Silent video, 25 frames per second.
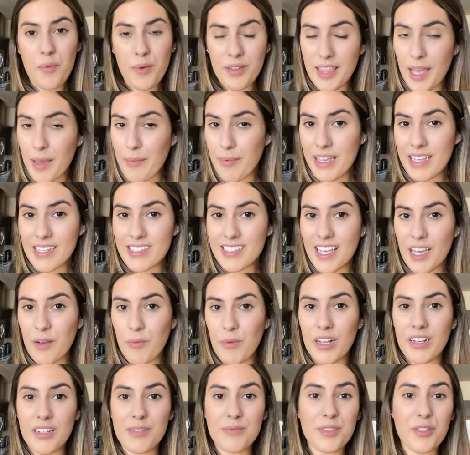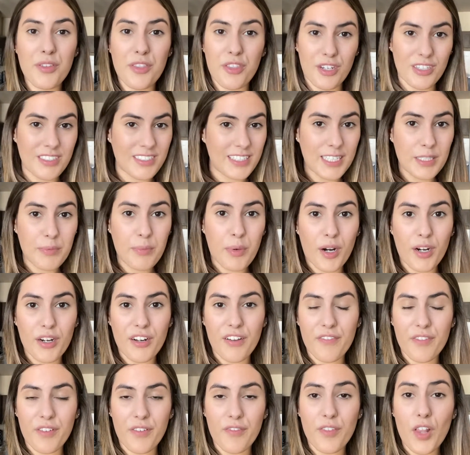with that being said, welcome to Thursday's part
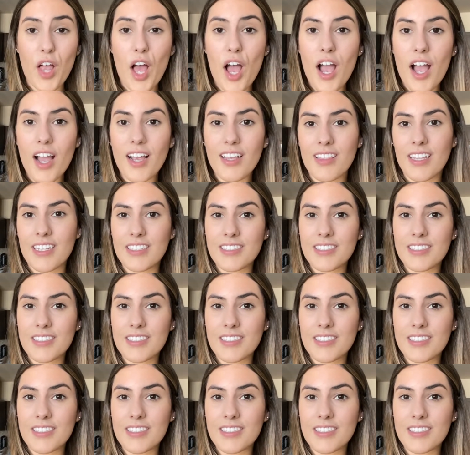of the vlog.